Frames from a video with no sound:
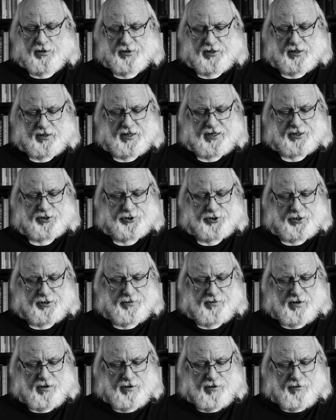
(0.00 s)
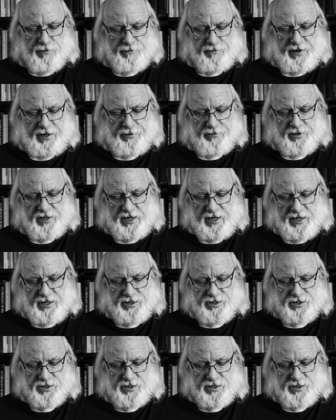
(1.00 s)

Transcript: the election, found the in